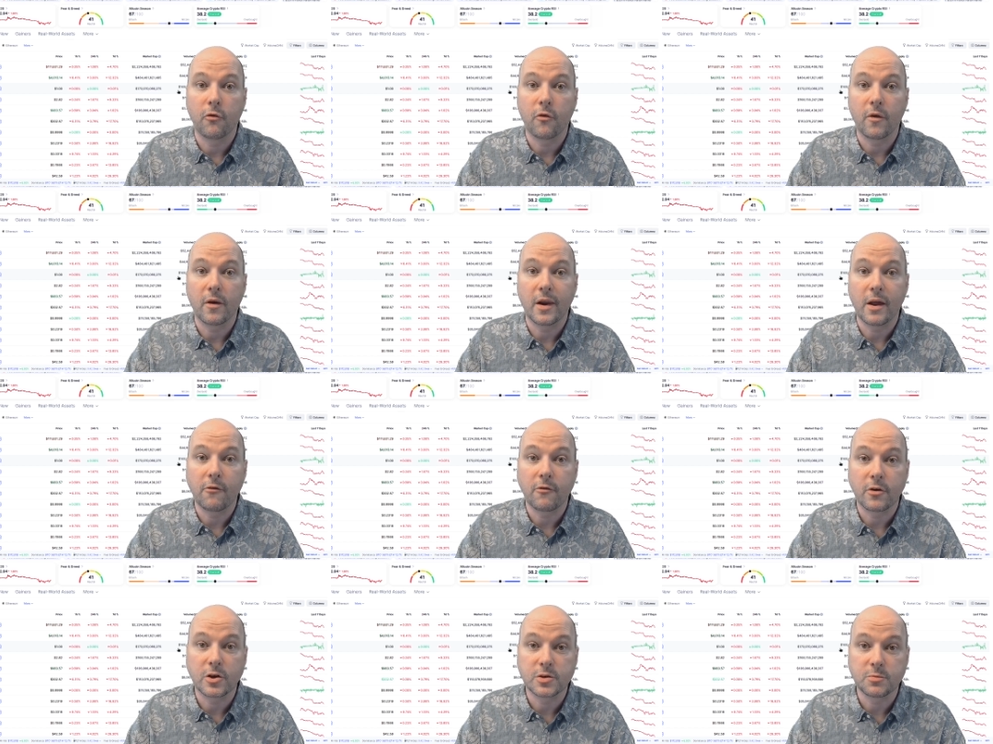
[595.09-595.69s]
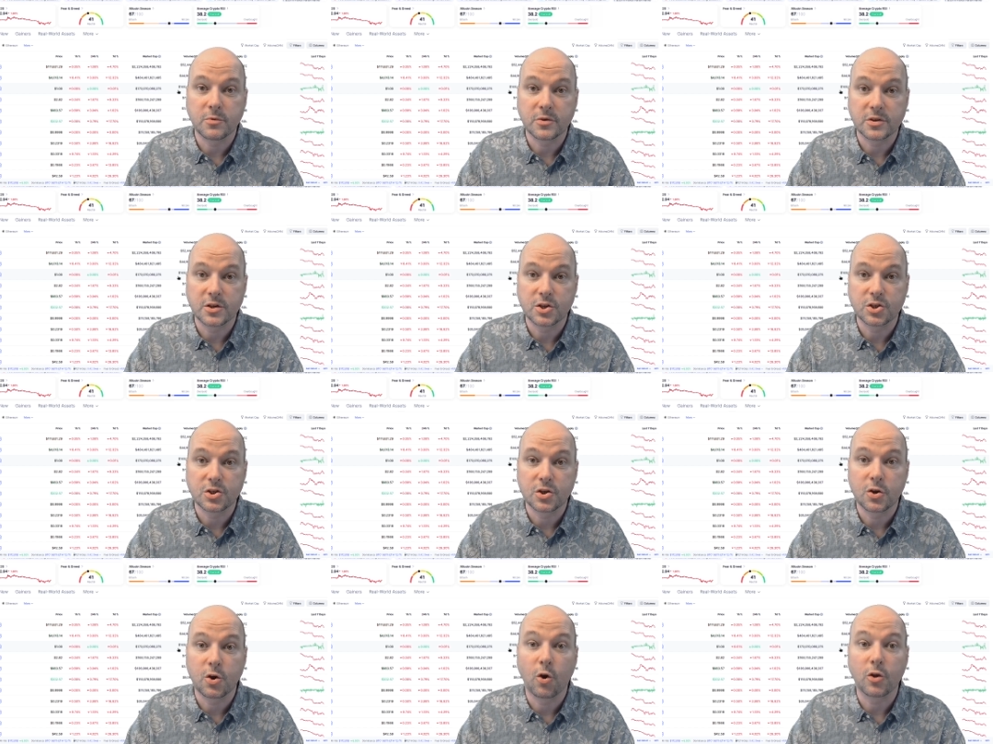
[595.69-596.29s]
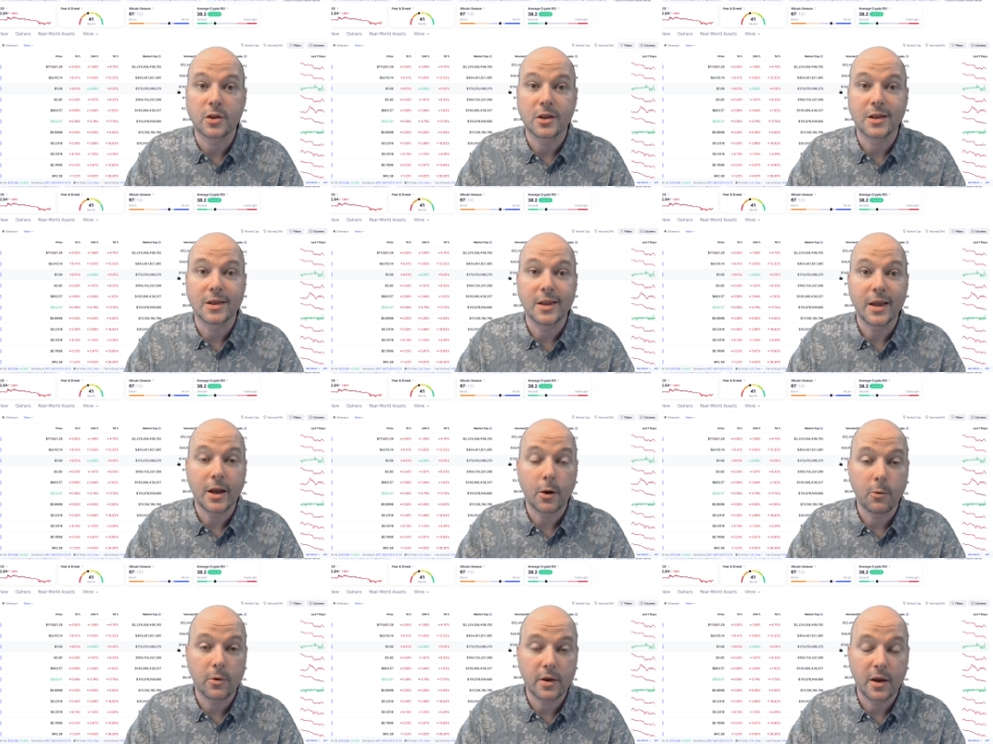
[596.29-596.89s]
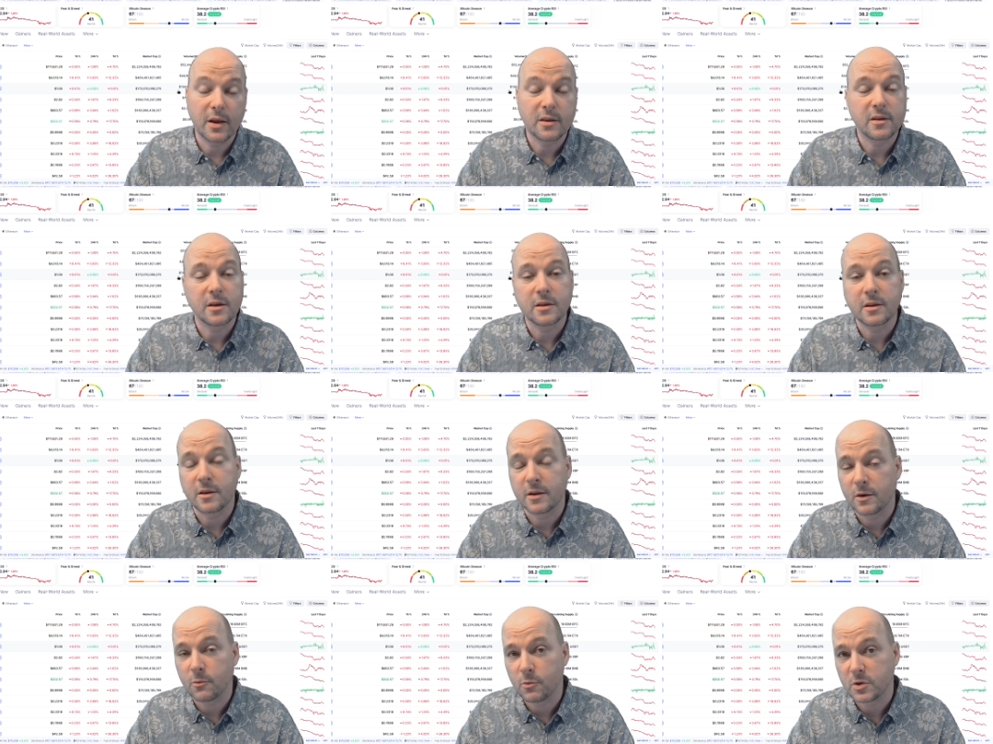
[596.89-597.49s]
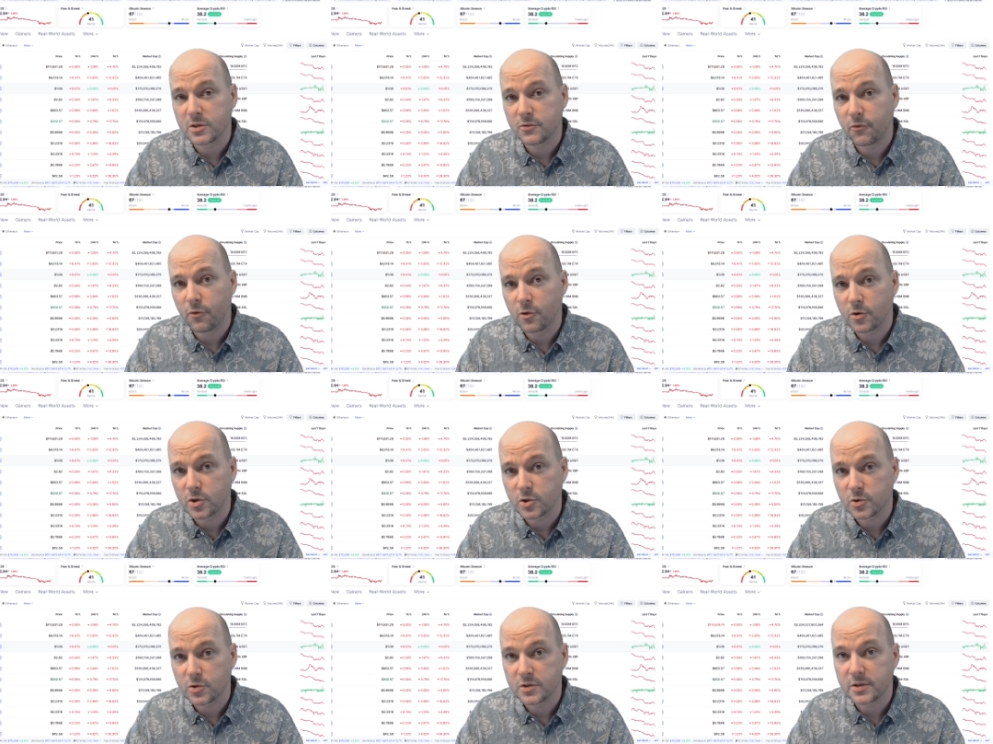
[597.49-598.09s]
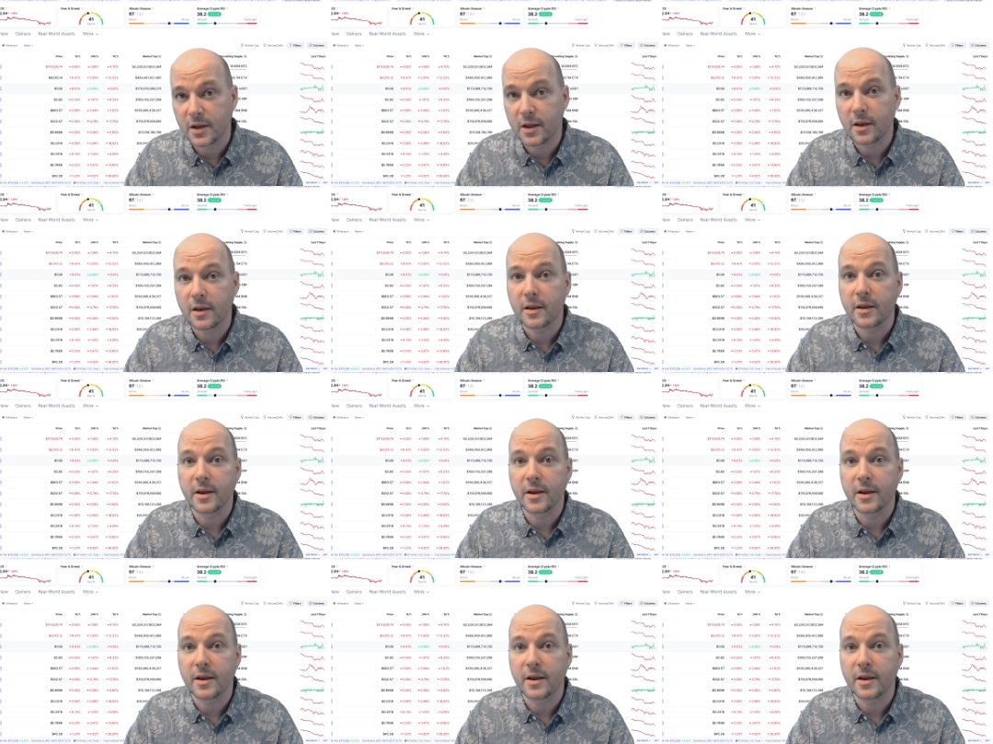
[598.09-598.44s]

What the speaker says: leverage position got liquidated, it was forced to sell,